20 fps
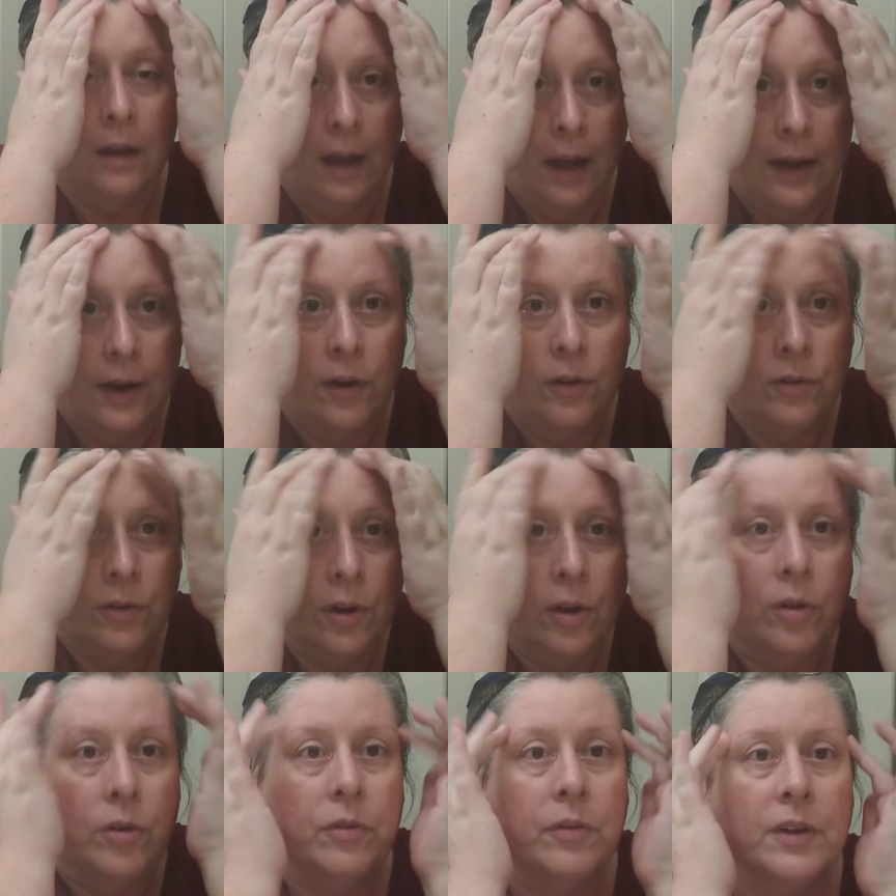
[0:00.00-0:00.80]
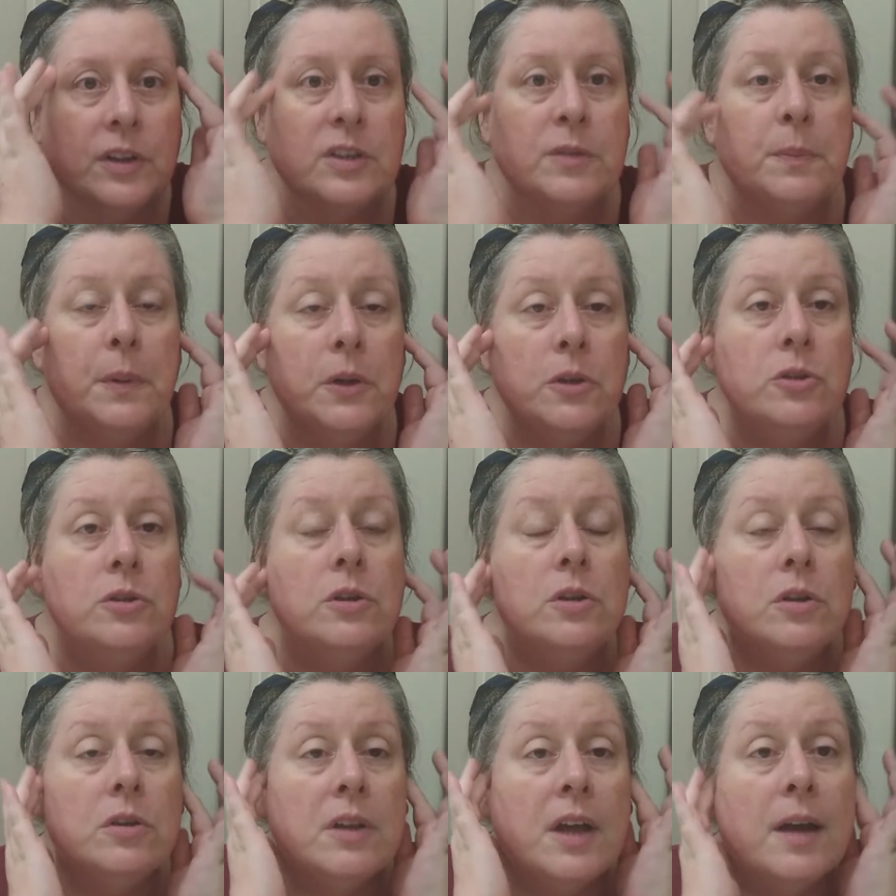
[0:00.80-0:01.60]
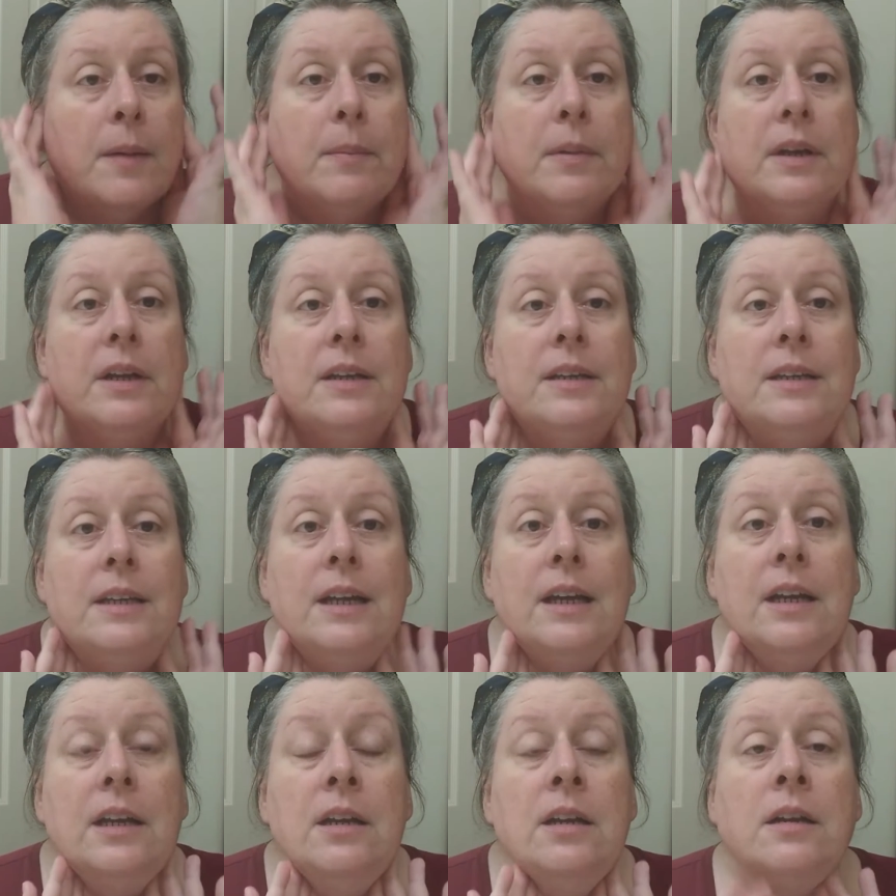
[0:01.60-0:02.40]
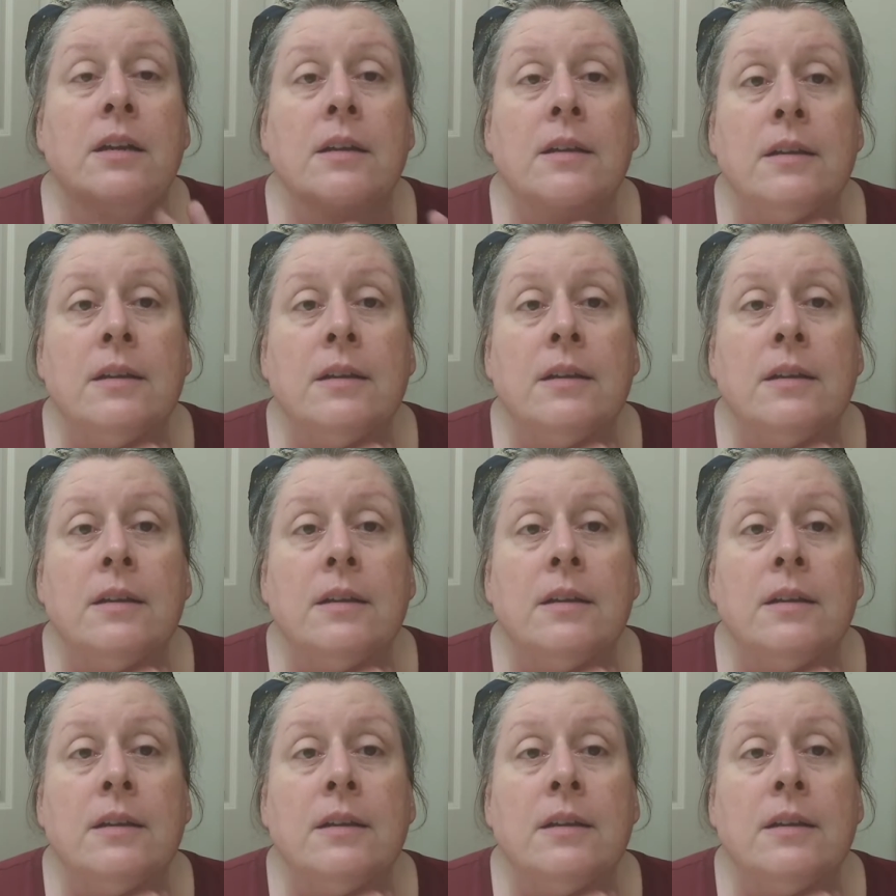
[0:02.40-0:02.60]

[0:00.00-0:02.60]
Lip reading: I don't know if it's supposed to do that, but it did.